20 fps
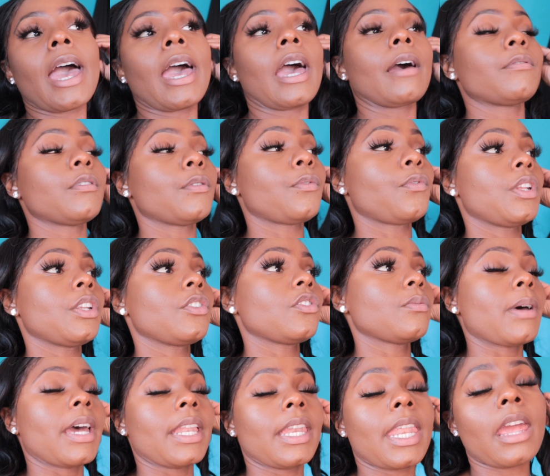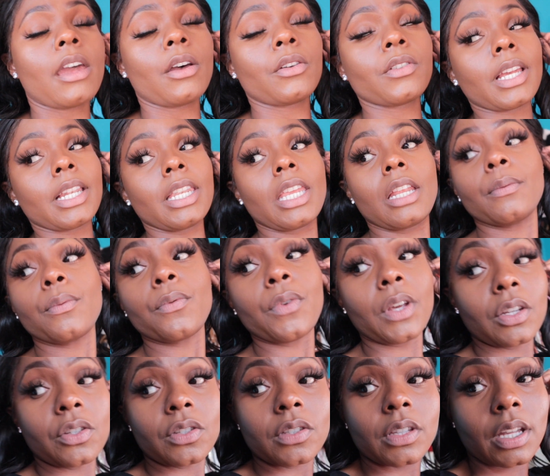I have to finish my nails. I didn't
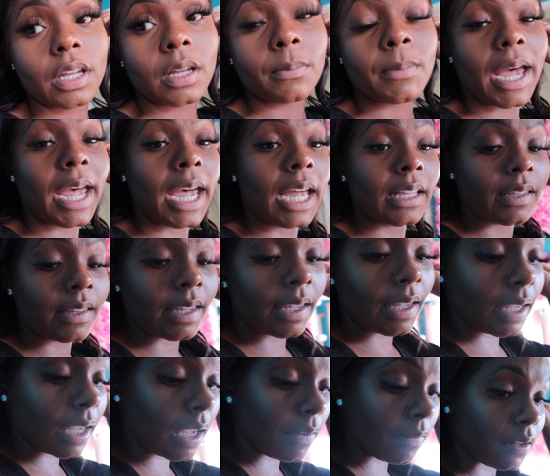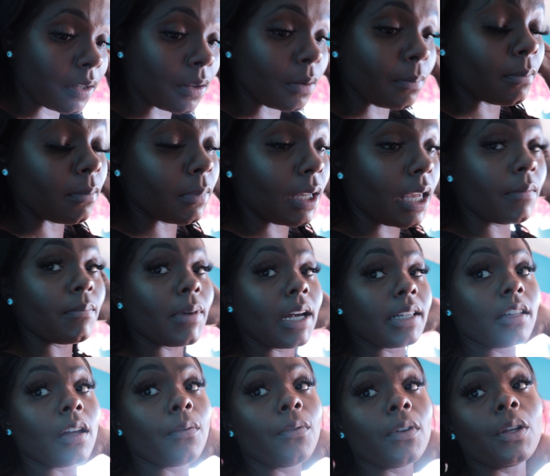finish them. I had to take give a little give
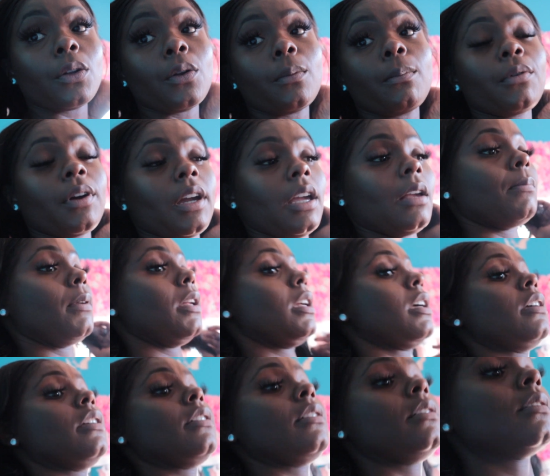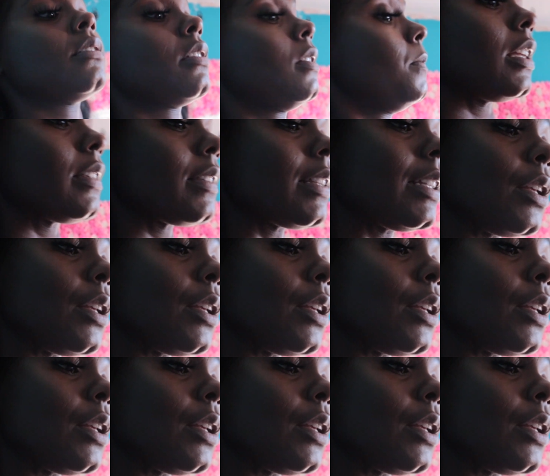myself a little break because it's a